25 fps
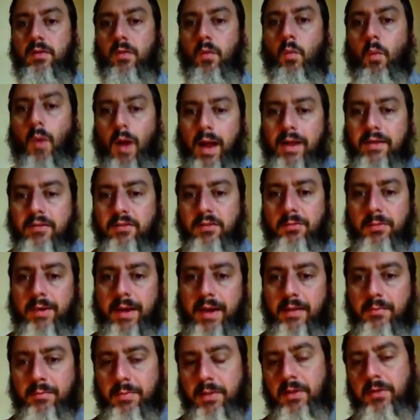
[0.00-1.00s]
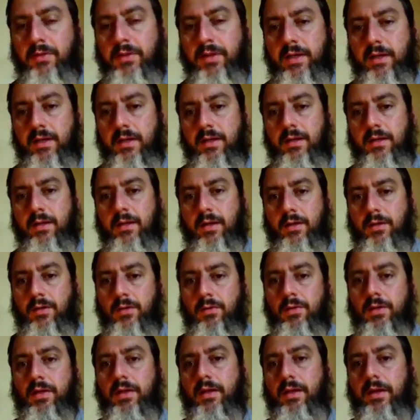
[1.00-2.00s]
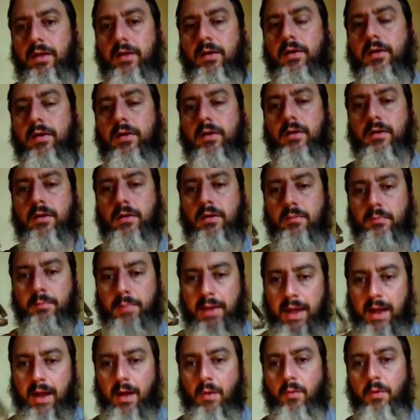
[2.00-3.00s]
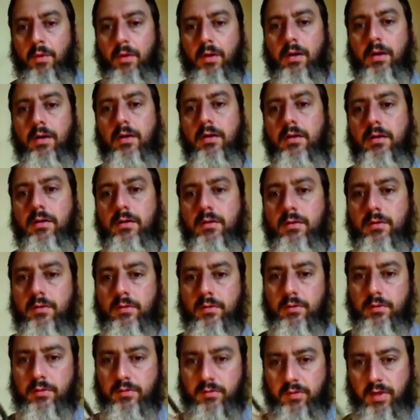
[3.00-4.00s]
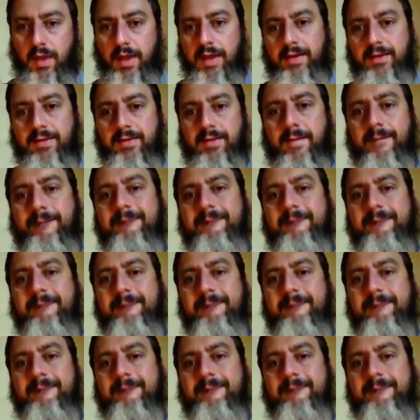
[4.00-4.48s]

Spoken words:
why is Iran building a nuclear power site?